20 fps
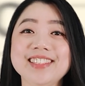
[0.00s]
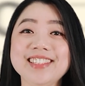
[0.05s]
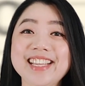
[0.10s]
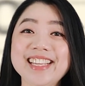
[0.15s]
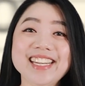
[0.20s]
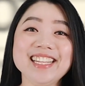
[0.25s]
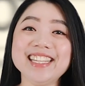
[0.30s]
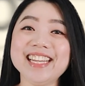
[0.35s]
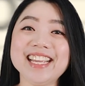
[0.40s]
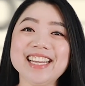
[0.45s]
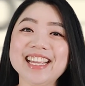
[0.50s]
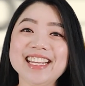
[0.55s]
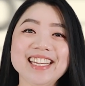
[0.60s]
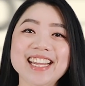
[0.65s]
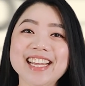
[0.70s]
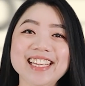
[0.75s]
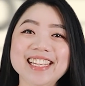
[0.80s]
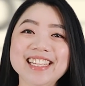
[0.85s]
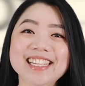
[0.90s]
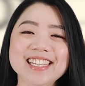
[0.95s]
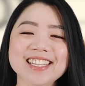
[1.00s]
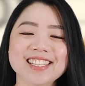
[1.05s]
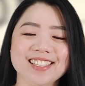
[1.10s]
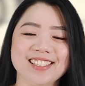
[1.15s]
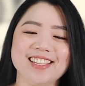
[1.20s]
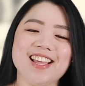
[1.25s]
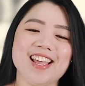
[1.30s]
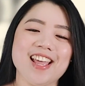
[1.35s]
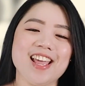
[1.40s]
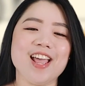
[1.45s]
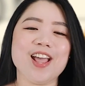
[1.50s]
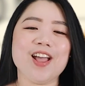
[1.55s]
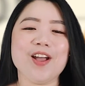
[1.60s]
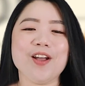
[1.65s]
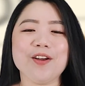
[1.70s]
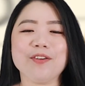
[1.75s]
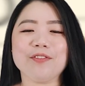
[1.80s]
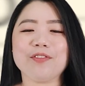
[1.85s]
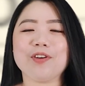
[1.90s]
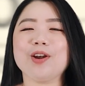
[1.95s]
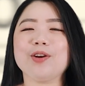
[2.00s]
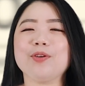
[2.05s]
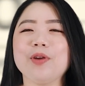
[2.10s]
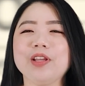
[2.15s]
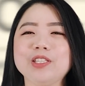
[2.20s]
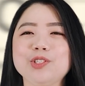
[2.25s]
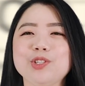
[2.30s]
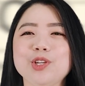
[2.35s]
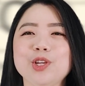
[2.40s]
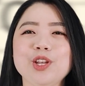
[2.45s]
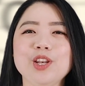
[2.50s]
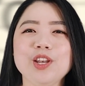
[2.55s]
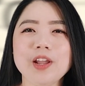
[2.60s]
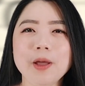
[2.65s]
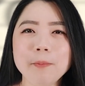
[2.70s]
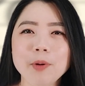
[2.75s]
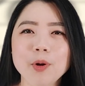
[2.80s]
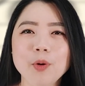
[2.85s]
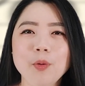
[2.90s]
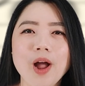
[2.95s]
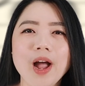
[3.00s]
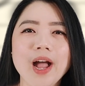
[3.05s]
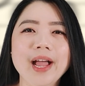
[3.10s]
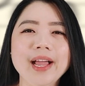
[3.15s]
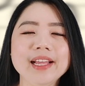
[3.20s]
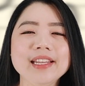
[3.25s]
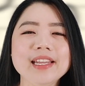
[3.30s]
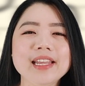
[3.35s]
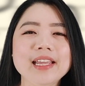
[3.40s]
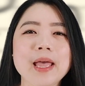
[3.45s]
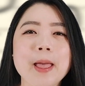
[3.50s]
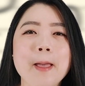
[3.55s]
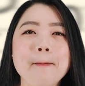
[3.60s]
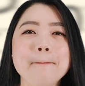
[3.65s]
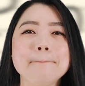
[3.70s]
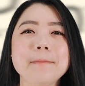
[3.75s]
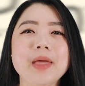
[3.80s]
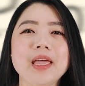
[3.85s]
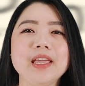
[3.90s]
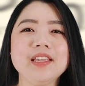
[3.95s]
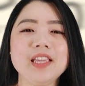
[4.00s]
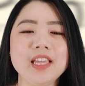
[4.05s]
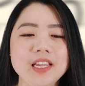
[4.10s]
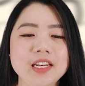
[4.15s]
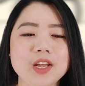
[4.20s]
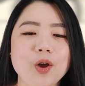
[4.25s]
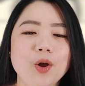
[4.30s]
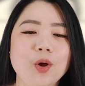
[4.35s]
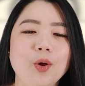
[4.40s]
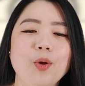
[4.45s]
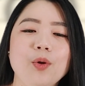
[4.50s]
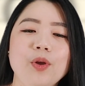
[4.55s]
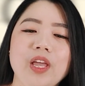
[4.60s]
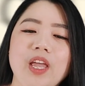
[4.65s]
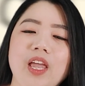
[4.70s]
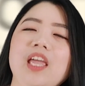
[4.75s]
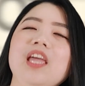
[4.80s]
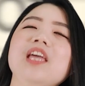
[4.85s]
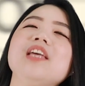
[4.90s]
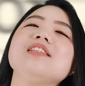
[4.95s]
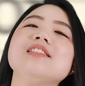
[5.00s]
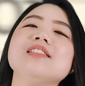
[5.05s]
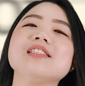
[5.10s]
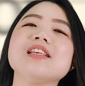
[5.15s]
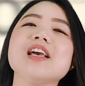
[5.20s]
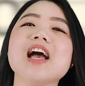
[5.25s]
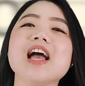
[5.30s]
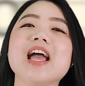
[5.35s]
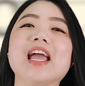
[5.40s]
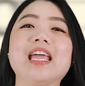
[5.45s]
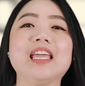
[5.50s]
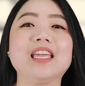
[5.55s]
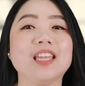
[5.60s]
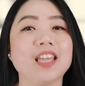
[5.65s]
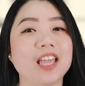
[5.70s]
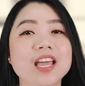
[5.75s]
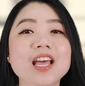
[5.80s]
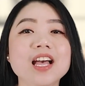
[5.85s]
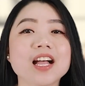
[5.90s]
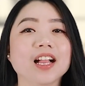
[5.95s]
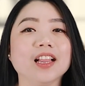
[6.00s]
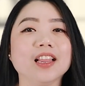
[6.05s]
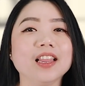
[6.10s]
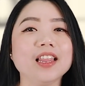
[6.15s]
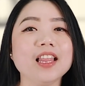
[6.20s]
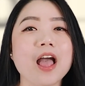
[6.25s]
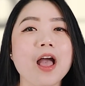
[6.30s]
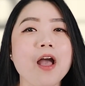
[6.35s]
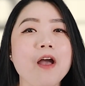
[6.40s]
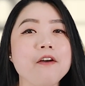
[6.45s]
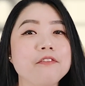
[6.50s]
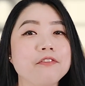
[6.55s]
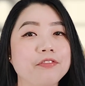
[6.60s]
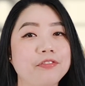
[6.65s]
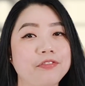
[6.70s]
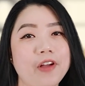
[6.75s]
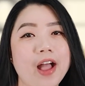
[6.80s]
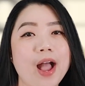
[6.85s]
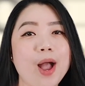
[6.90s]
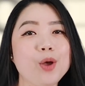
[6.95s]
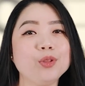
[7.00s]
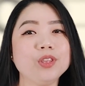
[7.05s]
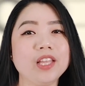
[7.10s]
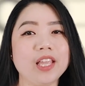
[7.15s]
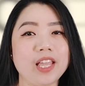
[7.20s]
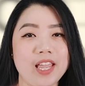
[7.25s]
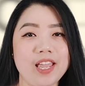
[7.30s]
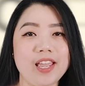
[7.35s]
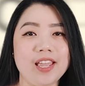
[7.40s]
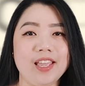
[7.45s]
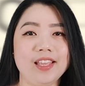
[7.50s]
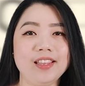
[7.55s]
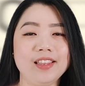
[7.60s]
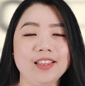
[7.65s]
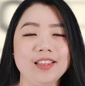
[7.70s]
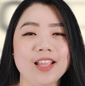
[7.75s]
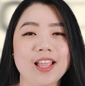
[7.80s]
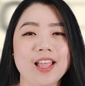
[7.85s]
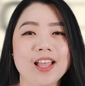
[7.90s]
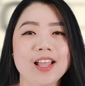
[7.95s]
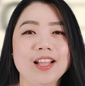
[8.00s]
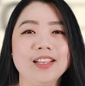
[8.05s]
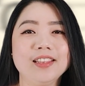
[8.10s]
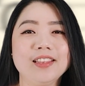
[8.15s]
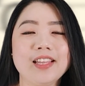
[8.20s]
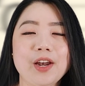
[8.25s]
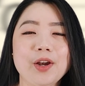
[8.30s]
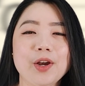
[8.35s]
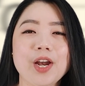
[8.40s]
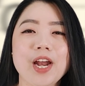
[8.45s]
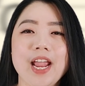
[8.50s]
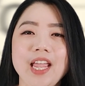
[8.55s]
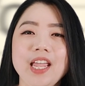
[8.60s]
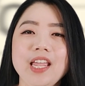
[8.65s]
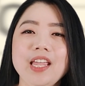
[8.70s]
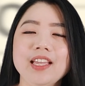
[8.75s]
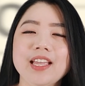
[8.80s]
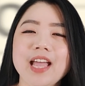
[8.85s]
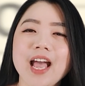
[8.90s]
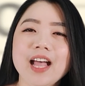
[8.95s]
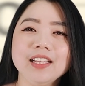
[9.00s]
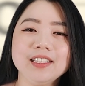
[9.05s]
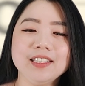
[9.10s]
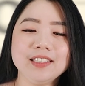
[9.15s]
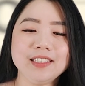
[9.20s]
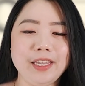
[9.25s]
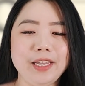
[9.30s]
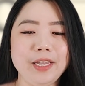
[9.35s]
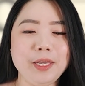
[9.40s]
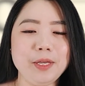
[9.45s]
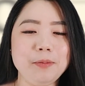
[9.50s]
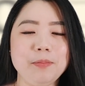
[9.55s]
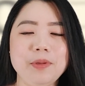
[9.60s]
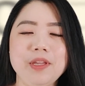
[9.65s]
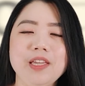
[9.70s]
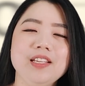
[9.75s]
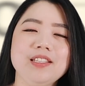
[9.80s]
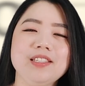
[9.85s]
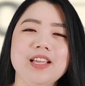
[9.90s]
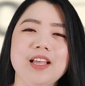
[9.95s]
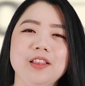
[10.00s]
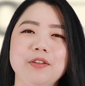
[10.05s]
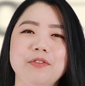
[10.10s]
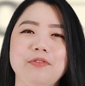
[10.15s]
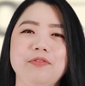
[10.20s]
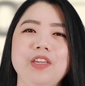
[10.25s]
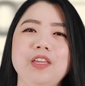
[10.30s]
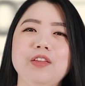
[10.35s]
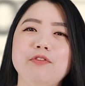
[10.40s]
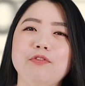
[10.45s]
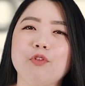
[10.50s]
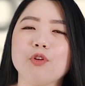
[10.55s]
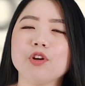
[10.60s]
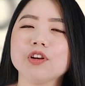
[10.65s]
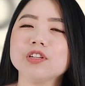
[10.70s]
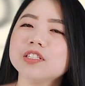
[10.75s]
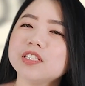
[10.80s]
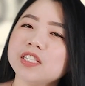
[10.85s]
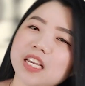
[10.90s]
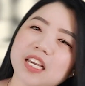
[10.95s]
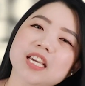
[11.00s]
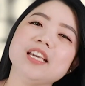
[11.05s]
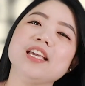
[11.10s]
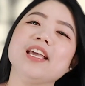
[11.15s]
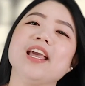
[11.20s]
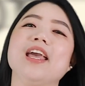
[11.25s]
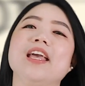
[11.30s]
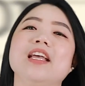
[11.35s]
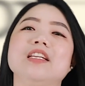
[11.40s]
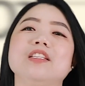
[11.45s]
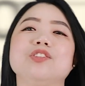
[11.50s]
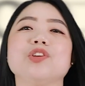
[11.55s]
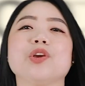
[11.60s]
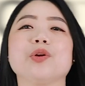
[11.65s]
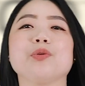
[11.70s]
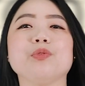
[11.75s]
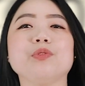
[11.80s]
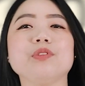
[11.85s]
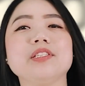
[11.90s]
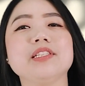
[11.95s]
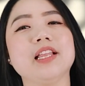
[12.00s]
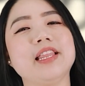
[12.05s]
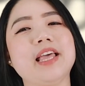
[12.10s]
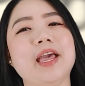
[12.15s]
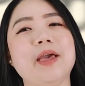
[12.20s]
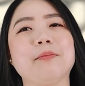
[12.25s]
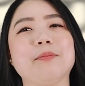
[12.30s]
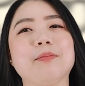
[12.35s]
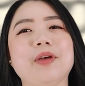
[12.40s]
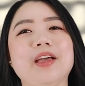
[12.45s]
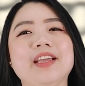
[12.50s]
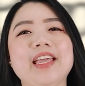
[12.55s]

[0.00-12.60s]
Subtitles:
Ding, ding, ding, ding, ding. Our question number 1, Megiddo is a hill found in letter A, Galilee, B, Tel Aviv, or C, Jerusalem.